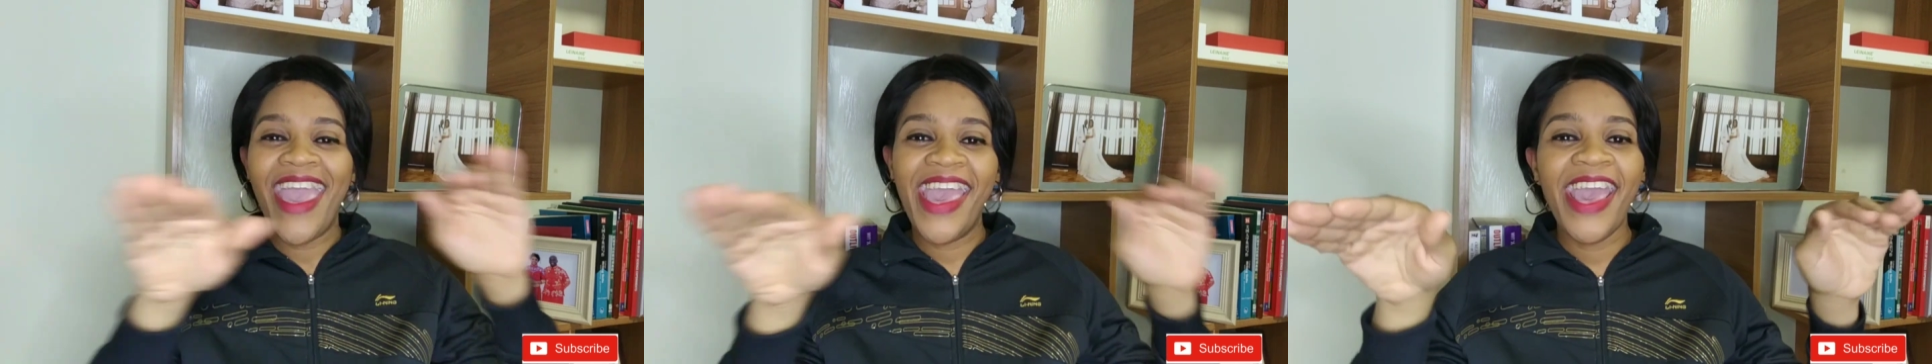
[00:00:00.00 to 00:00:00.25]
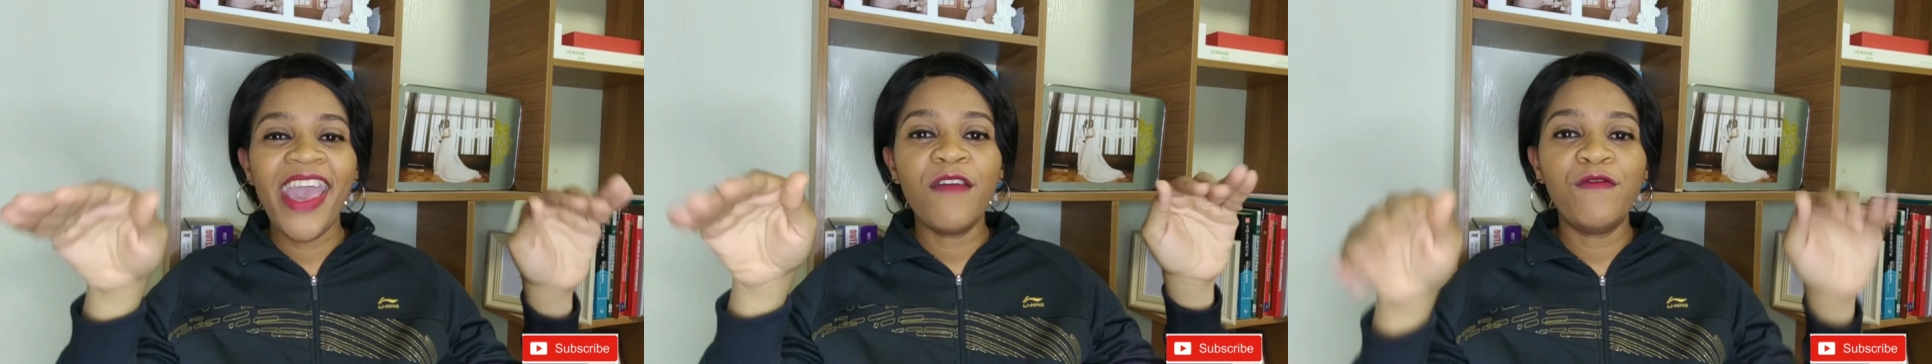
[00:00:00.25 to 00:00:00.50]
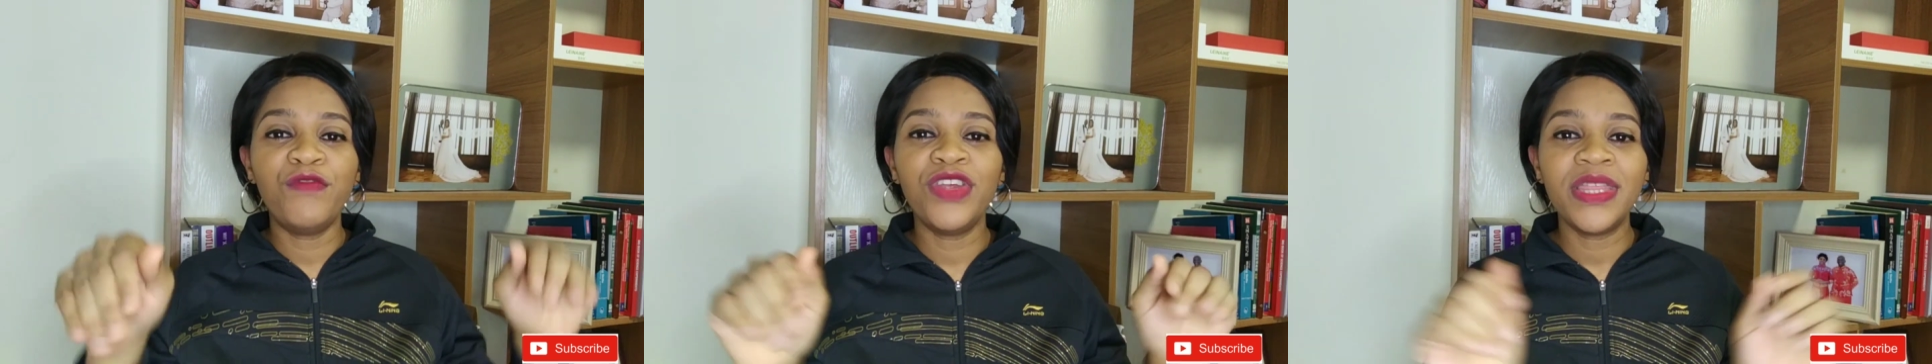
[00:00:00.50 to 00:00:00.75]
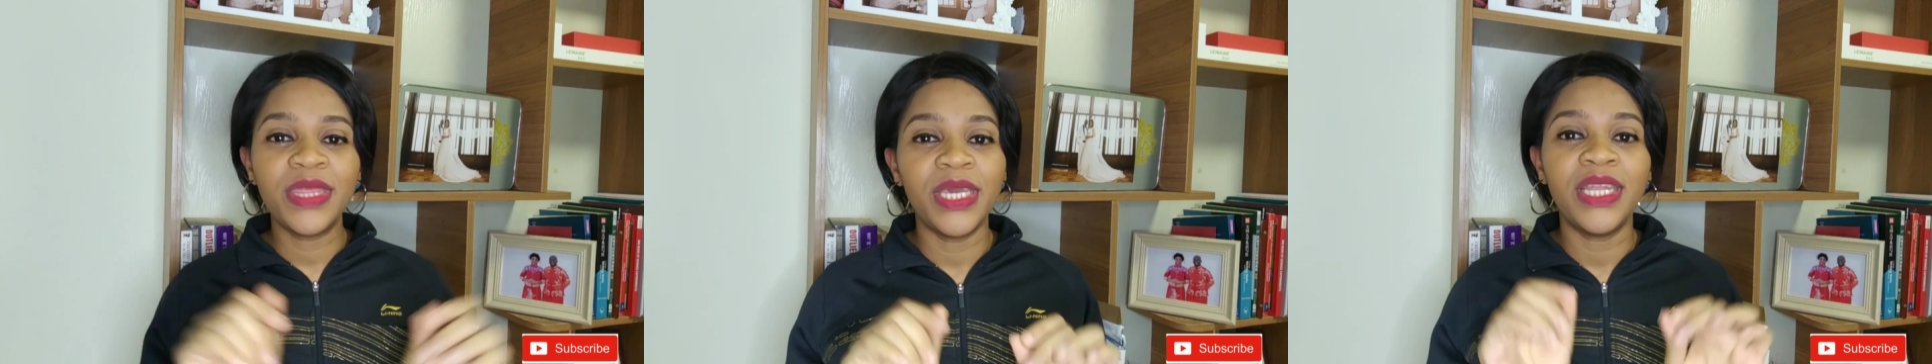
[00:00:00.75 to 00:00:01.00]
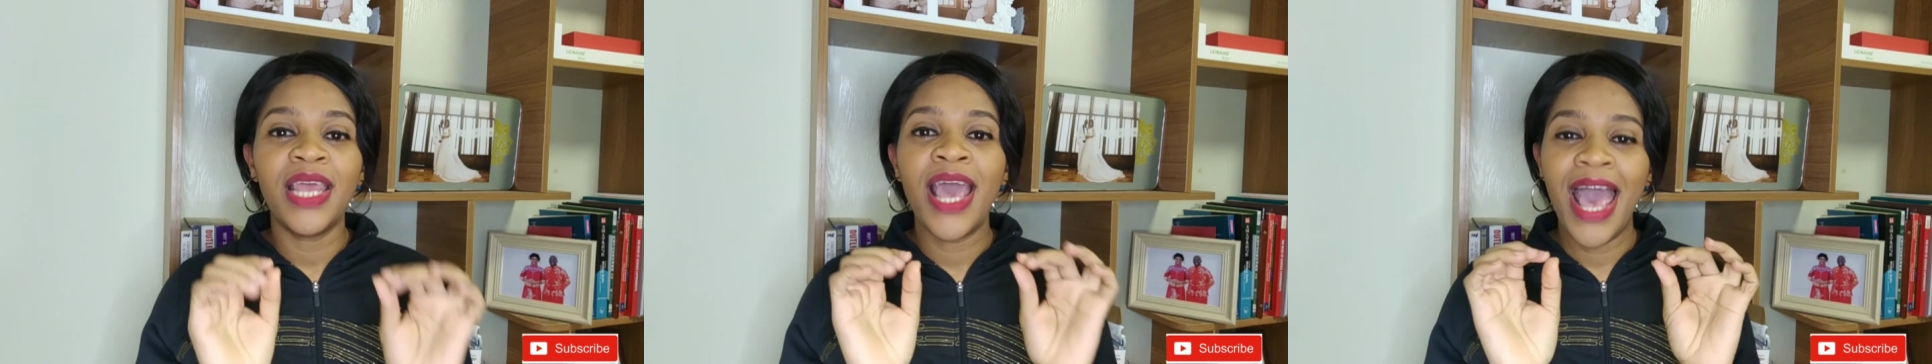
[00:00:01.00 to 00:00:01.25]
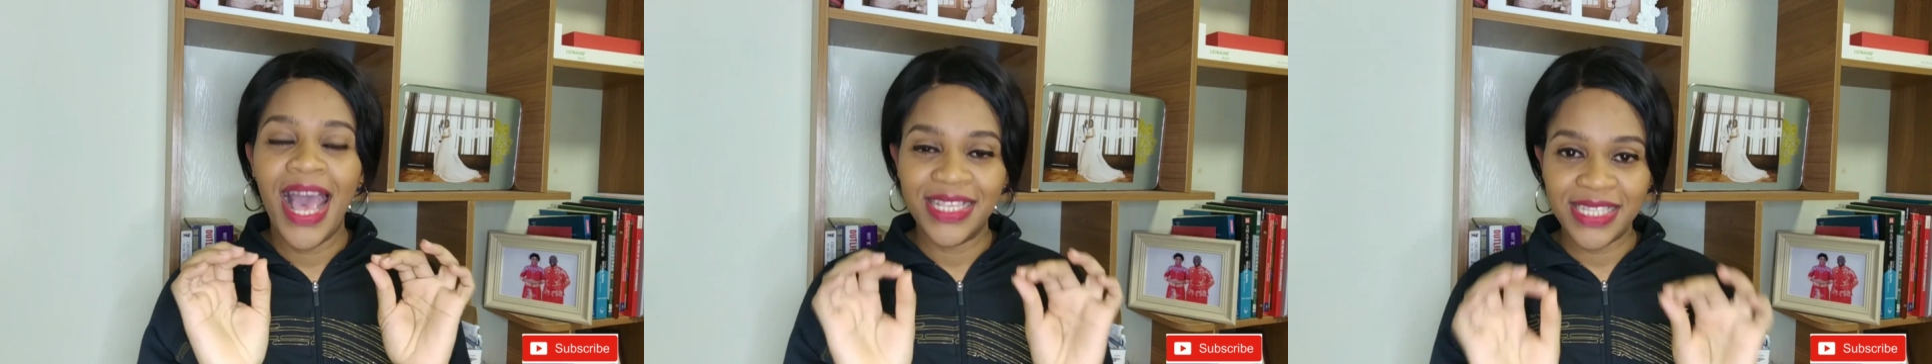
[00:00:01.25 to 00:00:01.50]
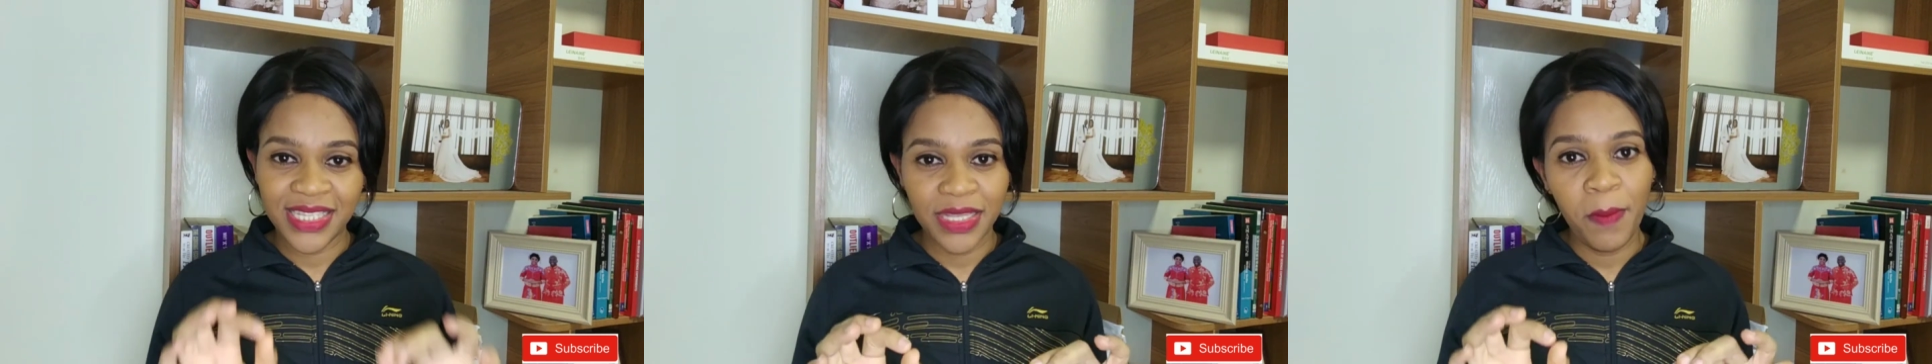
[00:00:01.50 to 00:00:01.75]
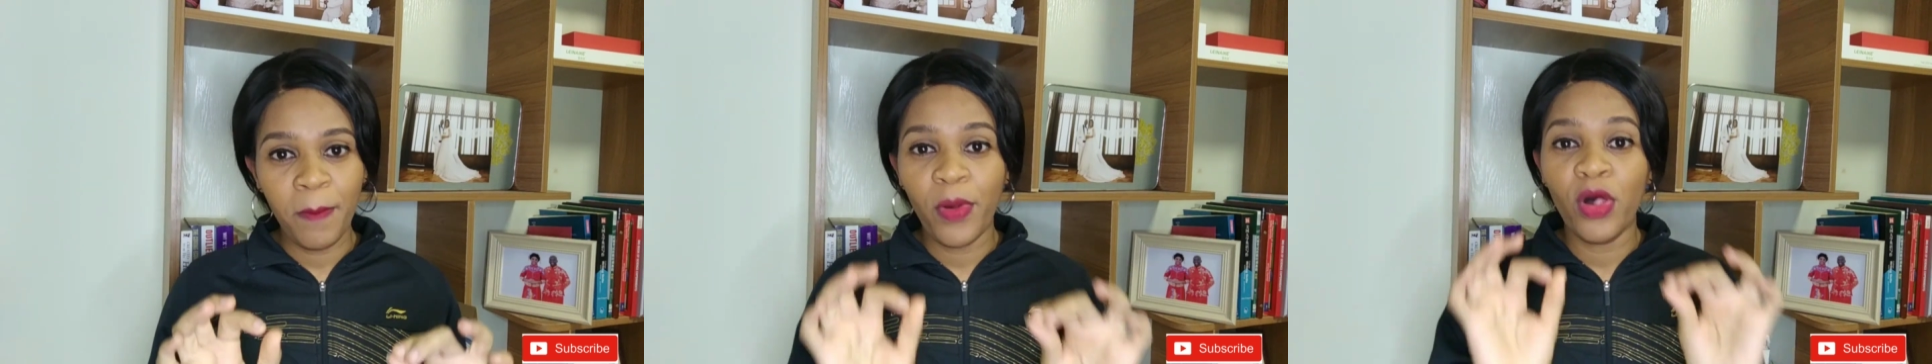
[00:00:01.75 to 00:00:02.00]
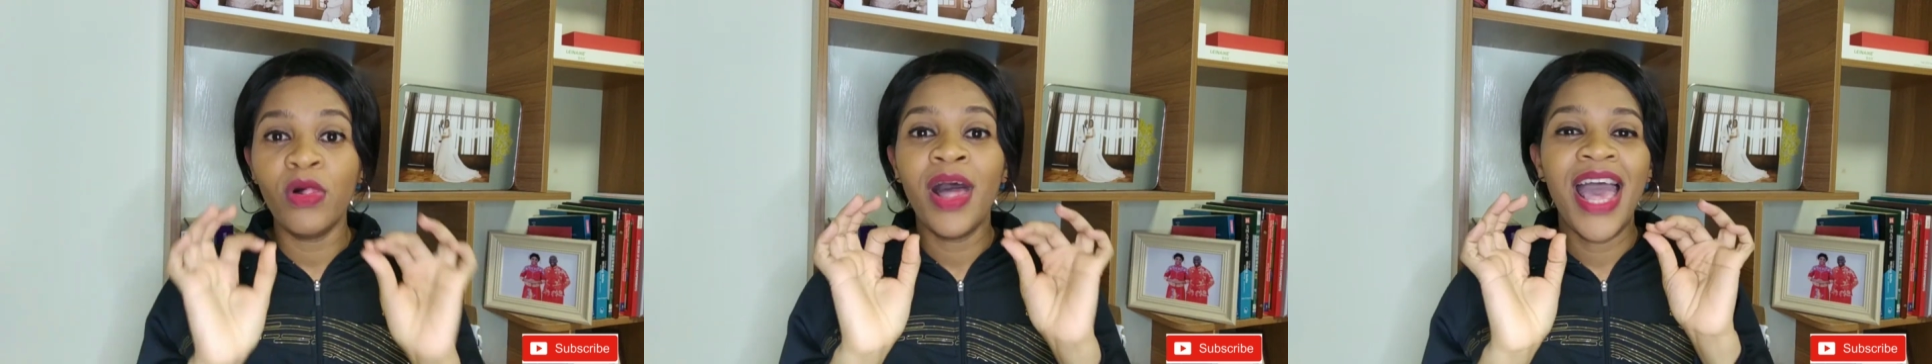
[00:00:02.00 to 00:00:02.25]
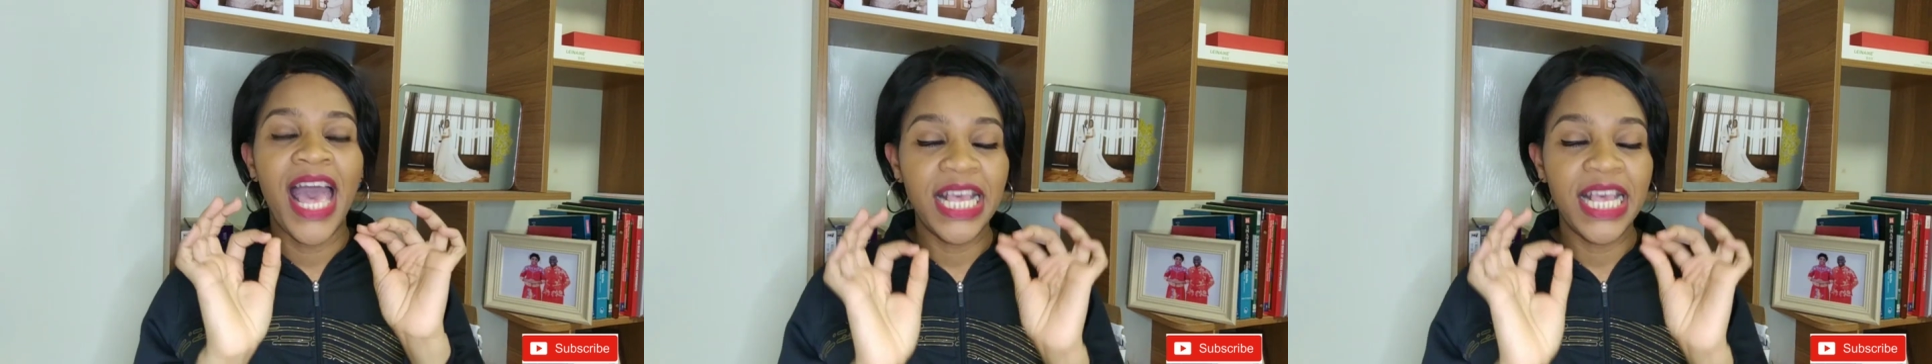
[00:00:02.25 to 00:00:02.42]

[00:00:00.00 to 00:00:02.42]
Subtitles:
everything as simple,